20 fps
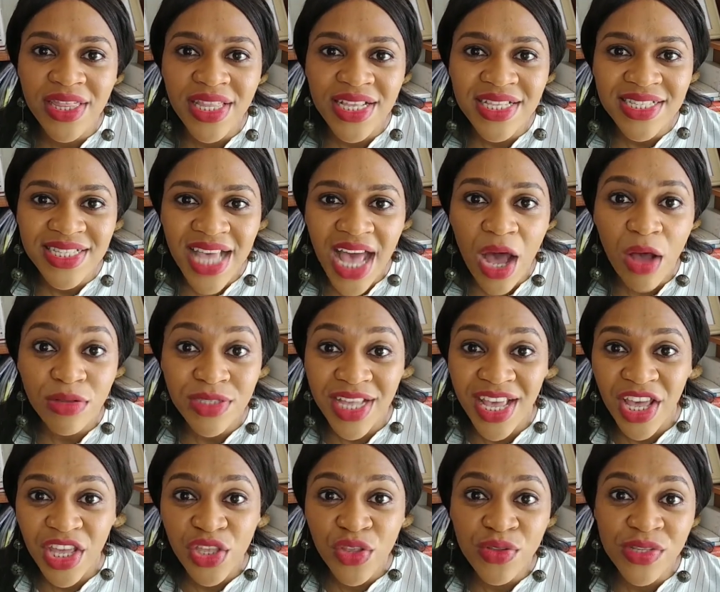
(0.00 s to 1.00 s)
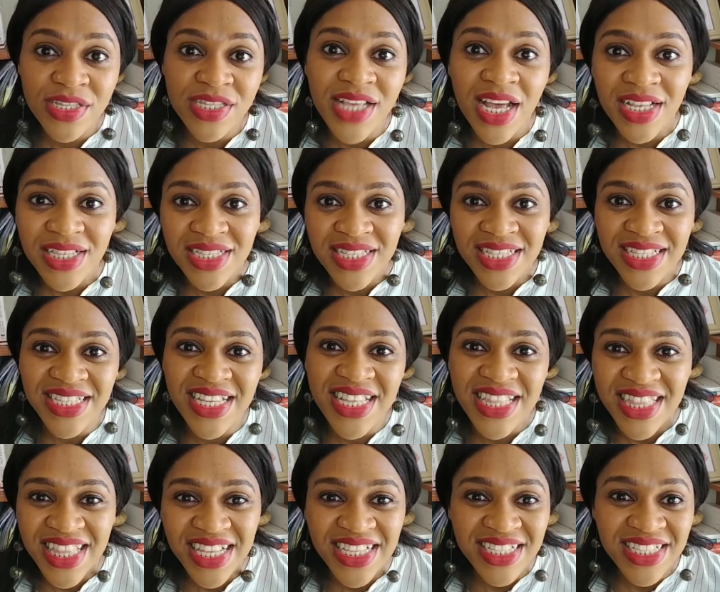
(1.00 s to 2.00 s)
things out and you start to see
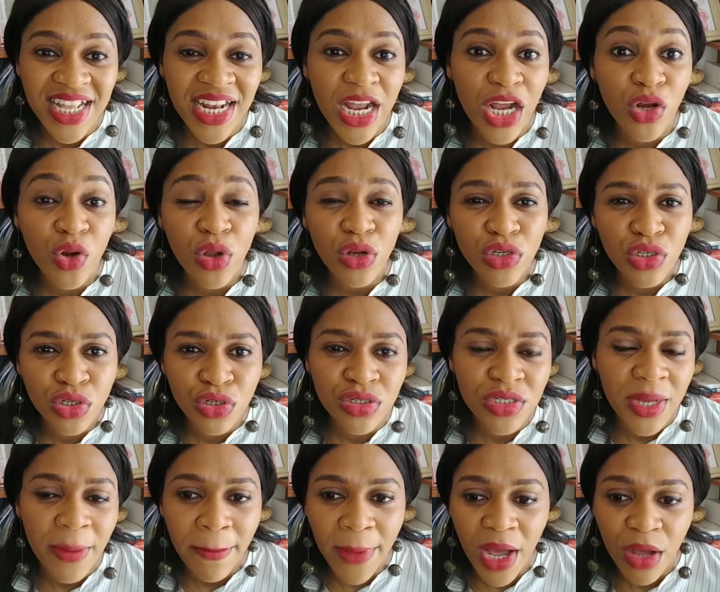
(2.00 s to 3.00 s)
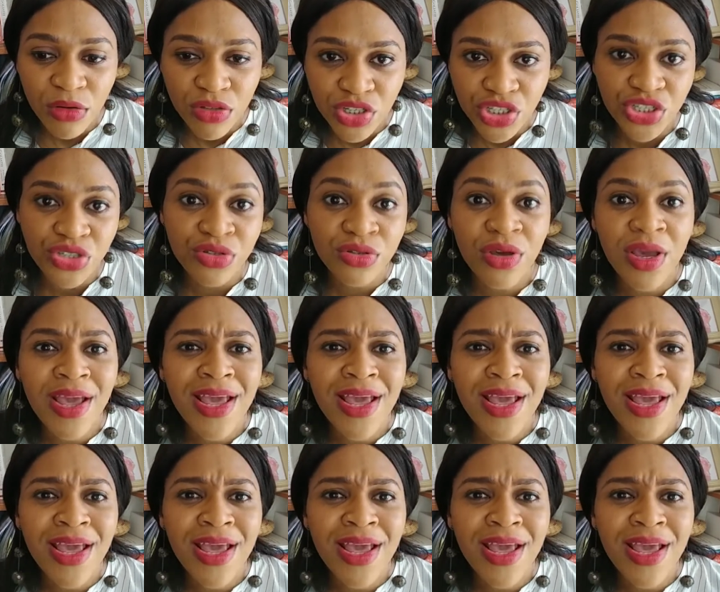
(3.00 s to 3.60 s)
things that are not good about you,